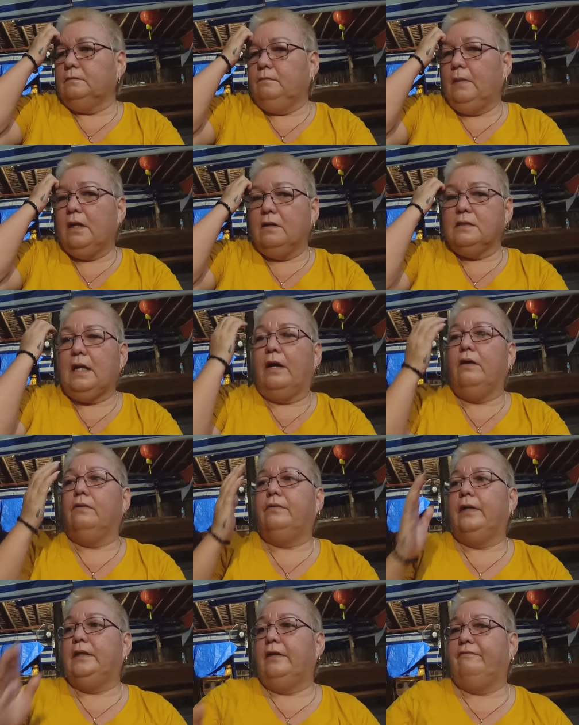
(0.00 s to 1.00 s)
Because I
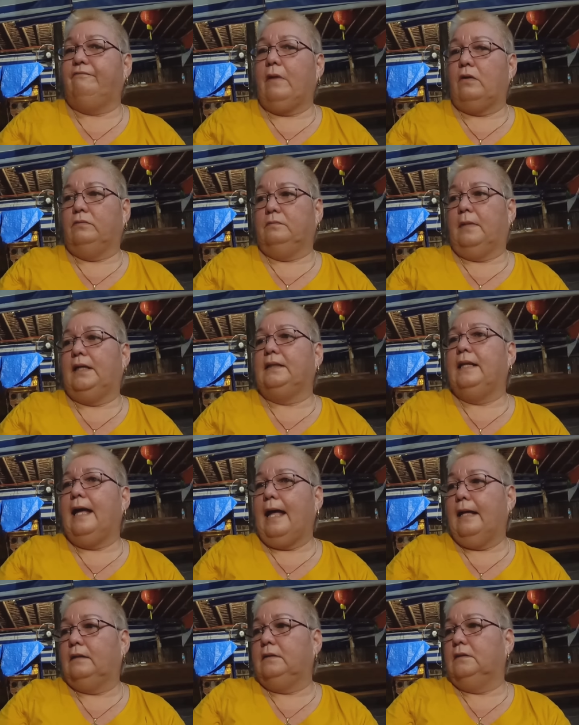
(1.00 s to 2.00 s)
already found my
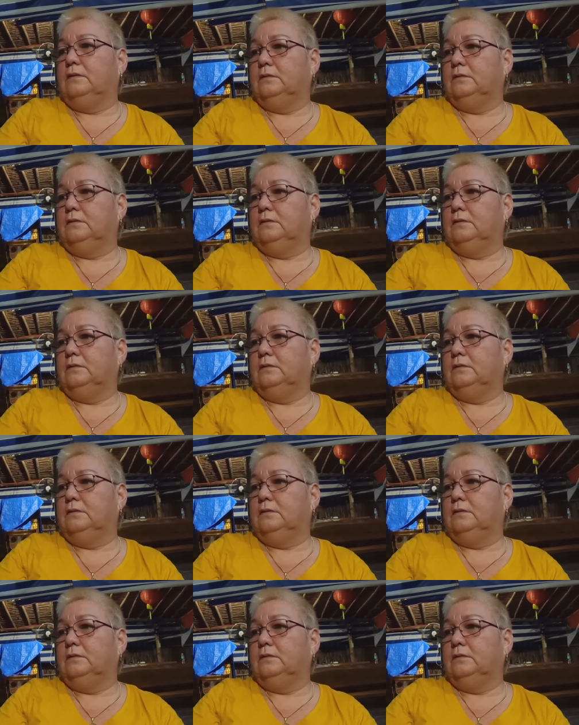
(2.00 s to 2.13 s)
dad.